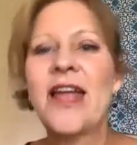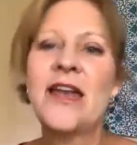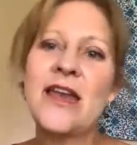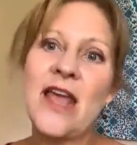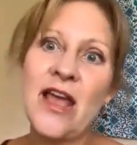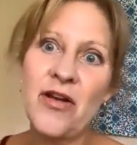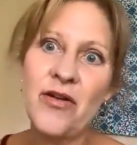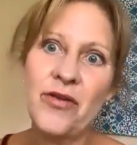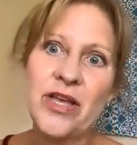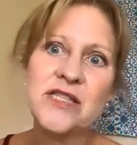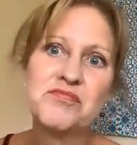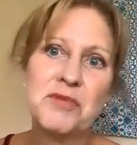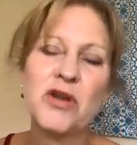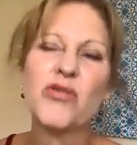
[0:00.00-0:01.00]
and now
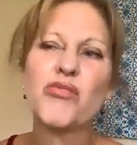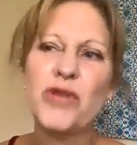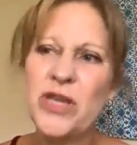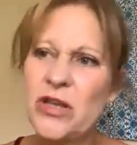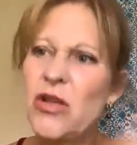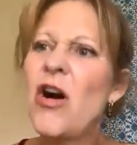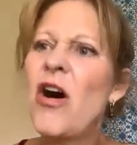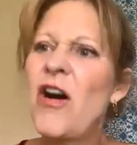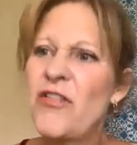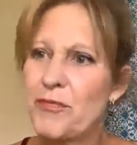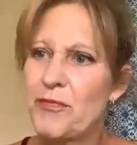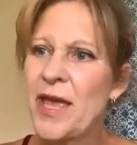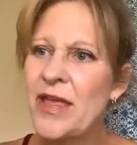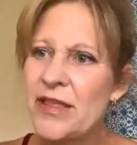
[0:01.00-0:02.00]
it's been a real off
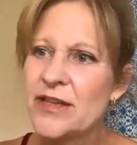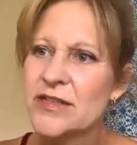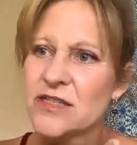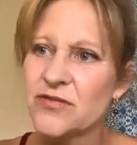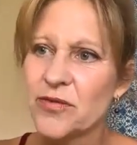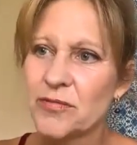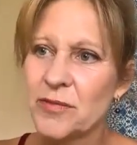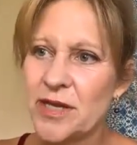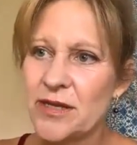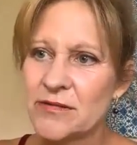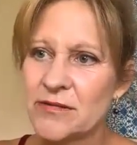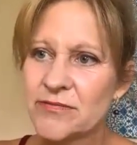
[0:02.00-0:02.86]
balance for me.